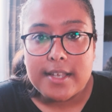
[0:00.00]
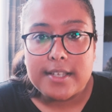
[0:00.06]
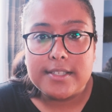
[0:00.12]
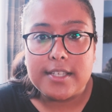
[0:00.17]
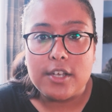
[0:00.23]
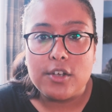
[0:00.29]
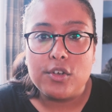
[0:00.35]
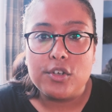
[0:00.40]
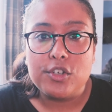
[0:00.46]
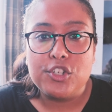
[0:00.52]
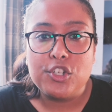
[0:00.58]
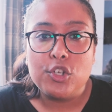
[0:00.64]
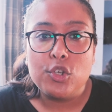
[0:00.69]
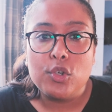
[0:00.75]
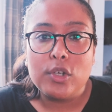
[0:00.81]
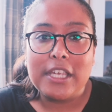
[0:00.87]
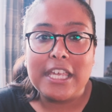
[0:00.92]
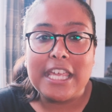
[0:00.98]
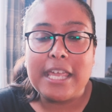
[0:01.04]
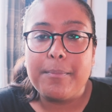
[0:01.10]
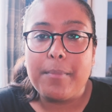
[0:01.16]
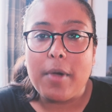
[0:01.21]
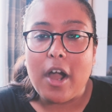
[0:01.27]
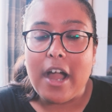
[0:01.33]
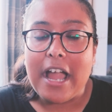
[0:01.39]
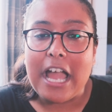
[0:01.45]
So do keep
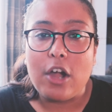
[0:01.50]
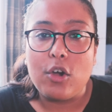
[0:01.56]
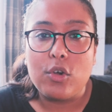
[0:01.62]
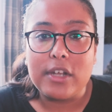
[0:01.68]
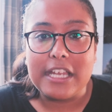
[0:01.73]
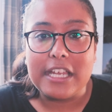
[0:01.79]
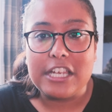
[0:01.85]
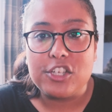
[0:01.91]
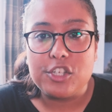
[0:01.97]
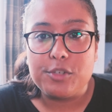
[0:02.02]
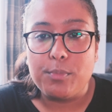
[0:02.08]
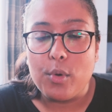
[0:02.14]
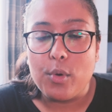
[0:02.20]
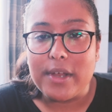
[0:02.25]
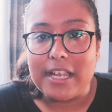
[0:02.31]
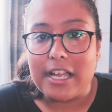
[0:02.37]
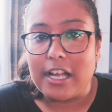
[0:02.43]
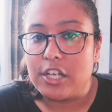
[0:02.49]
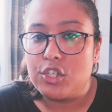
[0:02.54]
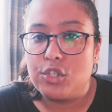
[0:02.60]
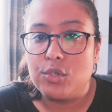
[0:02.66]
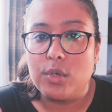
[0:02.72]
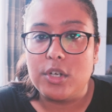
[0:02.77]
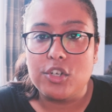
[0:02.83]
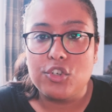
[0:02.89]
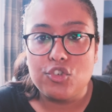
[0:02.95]
an eye out on each point I
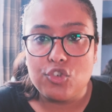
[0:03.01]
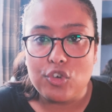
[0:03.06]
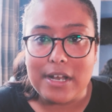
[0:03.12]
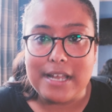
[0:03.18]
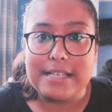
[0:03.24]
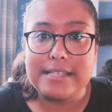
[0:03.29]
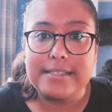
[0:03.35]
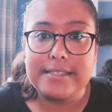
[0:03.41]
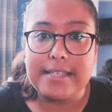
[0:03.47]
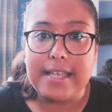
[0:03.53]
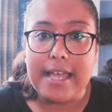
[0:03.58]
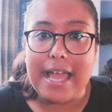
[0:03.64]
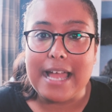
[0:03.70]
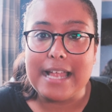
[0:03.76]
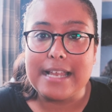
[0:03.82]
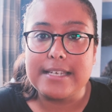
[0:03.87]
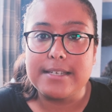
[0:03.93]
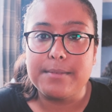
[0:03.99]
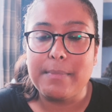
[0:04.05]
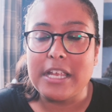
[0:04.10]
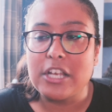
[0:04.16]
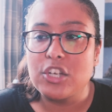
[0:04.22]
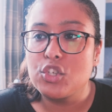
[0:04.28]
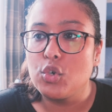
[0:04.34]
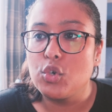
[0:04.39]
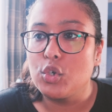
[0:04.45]
do address, and
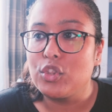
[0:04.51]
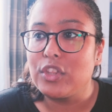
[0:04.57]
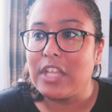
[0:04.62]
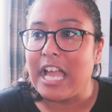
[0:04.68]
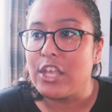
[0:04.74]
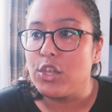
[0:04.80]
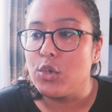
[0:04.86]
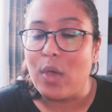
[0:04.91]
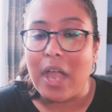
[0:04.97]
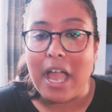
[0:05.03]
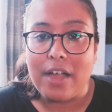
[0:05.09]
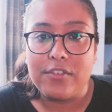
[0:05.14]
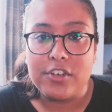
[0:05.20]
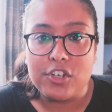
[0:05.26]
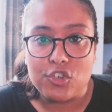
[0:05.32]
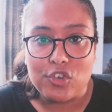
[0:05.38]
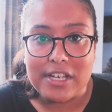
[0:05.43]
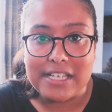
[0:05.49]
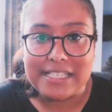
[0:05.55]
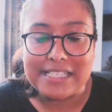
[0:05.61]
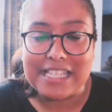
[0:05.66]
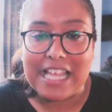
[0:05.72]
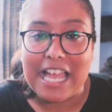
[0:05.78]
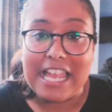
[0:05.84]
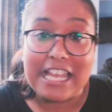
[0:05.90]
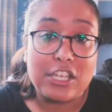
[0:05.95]
make sure that you have
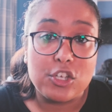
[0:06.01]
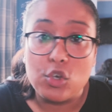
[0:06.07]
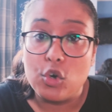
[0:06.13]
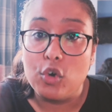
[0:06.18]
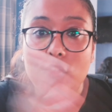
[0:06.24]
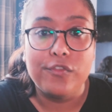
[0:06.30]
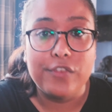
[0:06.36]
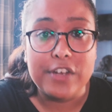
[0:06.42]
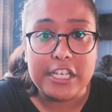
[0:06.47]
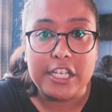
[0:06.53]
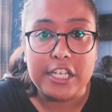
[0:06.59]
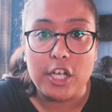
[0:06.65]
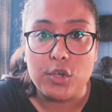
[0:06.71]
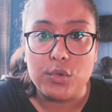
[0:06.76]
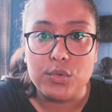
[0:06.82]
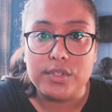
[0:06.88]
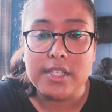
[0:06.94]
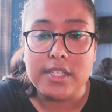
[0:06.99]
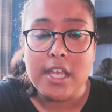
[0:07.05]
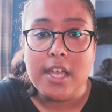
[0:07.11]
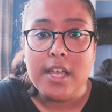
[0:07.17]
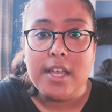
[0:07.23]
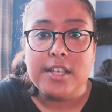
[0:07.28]
addressed that in your videos.